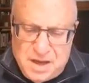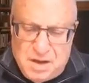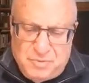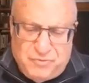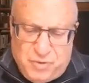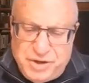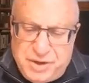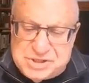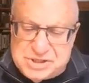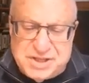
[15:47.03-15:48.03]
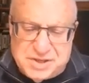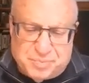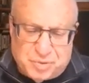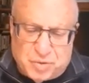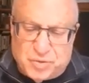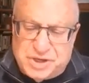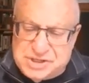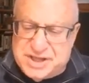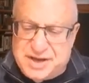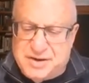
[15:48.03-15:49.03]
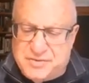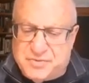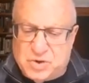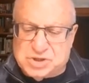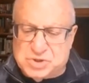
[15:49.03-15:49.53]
Before they were sent to breweries, then, of course,